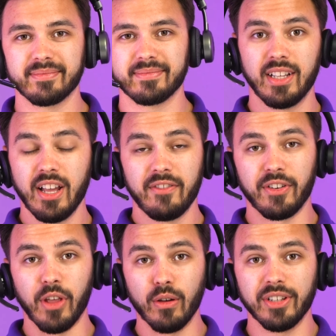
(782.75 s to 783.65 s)

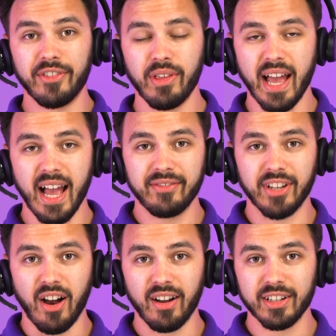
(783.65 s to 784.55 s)
For those of you that have
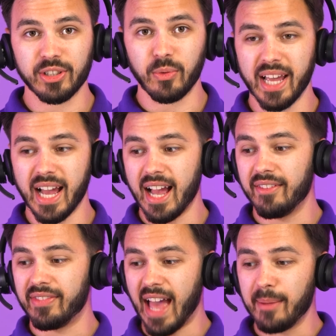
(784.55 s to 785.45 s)
dogs,
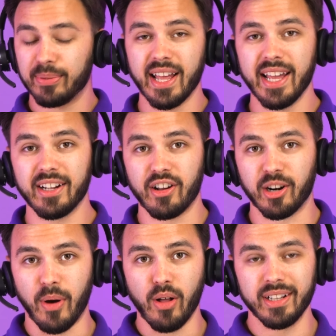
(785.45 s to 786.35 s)
have that playing on
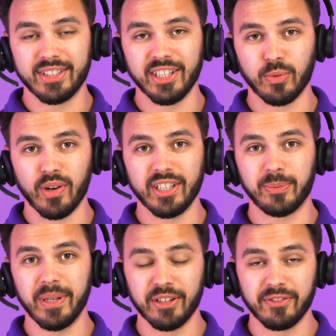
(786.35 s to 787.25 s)
our PolySync 20
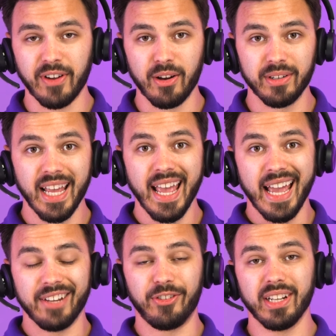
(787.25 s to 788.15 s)
speakerphone.
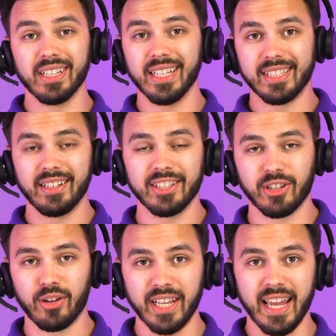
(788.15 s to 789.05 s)
And if you had to listen to this
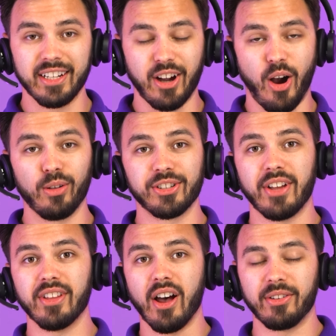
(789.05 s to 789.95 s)
all day and callers
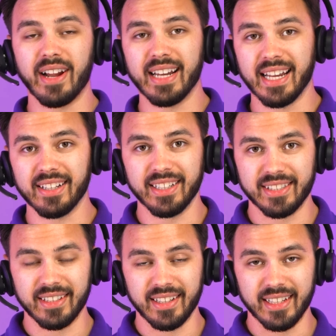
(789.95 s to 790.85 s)
on the other end had to
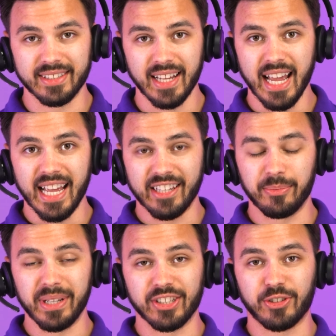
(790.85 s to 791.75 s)
listen to this, that
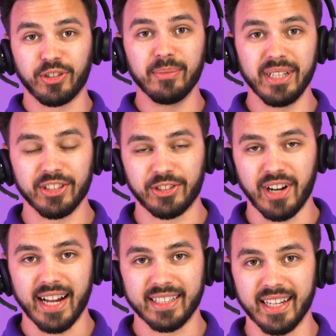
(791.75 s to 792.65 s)
would be extremely
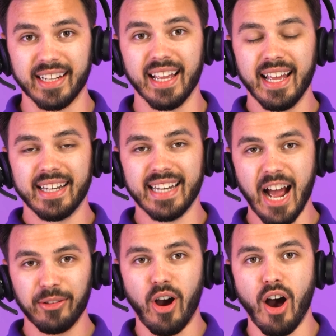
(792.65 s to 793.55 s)
distracting.
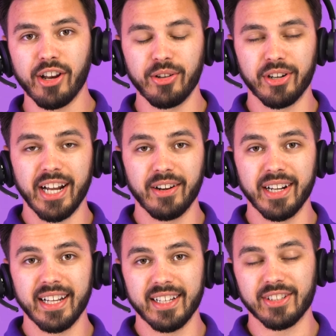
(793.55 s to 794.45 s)
Now the audio you're
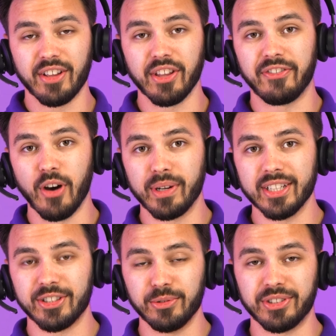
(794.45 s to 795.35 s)
hearing is on the
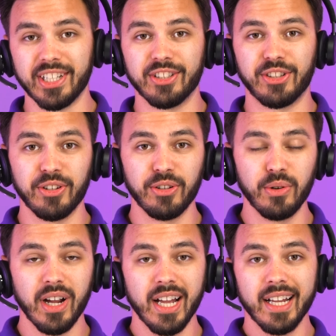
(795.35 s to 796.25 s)
Focus UC2.